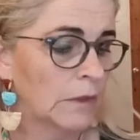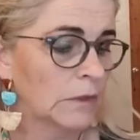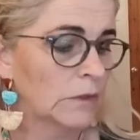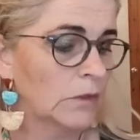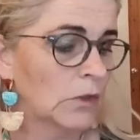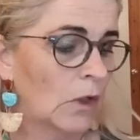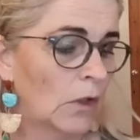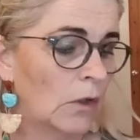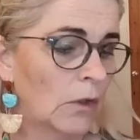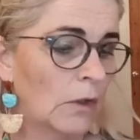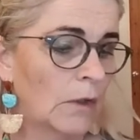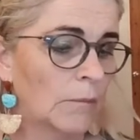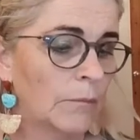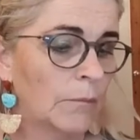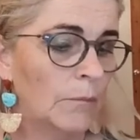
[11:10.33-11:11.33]

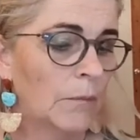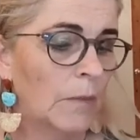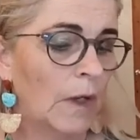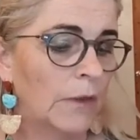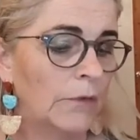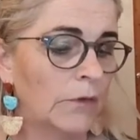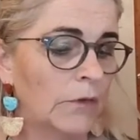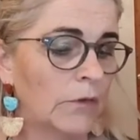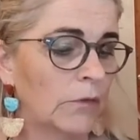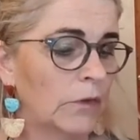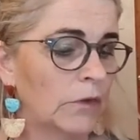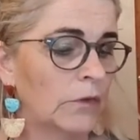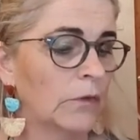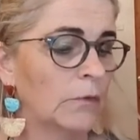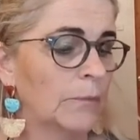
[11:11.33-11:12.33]
So I just
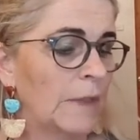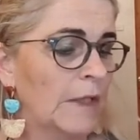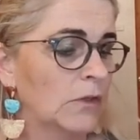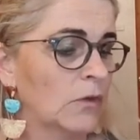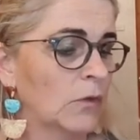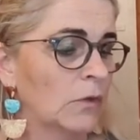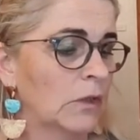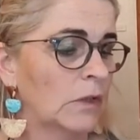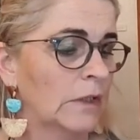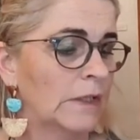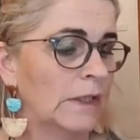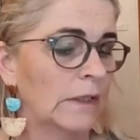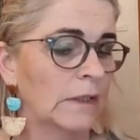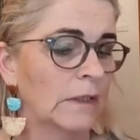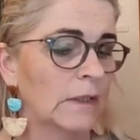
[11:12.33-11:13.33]
want to make sure that I
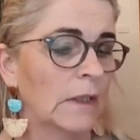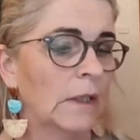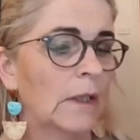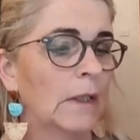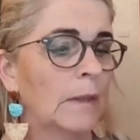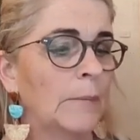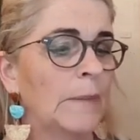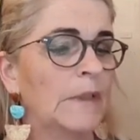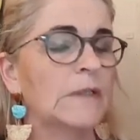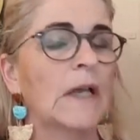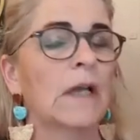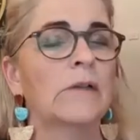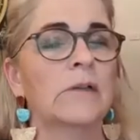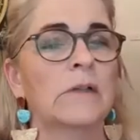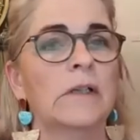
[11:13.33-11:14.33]
didn't miss
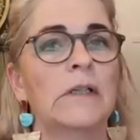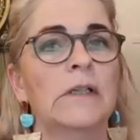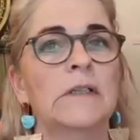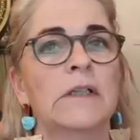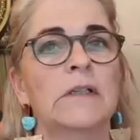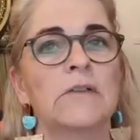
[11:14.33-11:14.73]
out on anything.